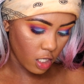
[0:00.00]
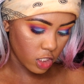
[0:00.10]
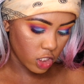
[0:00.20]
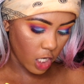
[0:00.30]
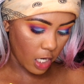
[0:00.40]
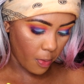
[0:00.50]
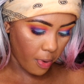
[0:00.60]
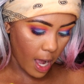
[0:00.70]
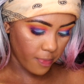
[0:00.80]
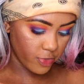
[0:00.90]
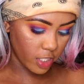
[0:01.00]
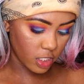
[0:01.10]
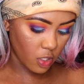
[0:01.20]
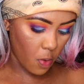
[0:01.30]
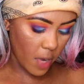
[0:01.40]
shade, and pop
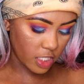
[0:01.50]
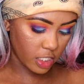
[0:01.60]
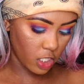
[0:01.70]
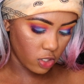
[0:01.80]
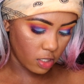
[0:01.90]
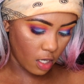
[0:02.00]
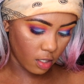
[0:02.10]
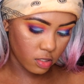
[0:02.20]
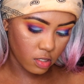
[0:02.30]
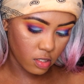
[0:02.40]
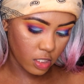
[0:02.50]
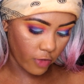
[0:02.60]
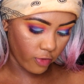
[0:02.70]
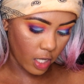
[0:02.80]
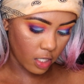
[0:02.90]
this on my tear duct because
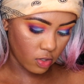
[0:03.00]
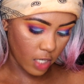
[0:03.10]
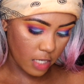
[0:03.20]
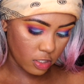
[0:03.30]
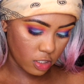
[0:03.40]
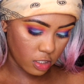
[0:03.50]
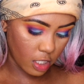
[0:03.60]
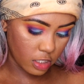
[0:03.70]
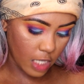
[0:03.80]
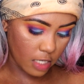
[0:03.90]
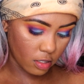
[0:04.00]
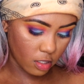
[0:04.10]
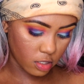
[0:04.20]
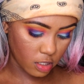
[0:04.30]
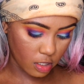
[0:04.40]
I feel like it'll kind of just like tie the
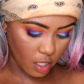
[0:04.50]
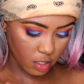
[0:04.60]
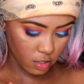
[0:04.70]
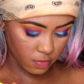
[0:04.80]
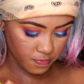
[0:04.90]
look together.